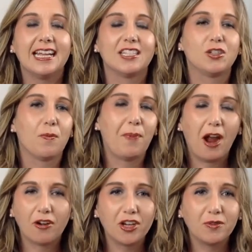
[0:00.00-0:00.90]
is to
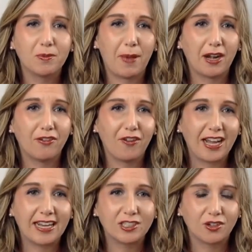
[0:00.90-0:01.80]
empower you with better
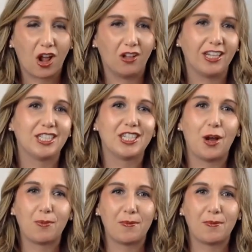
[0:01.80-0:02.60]
financial knowledge to help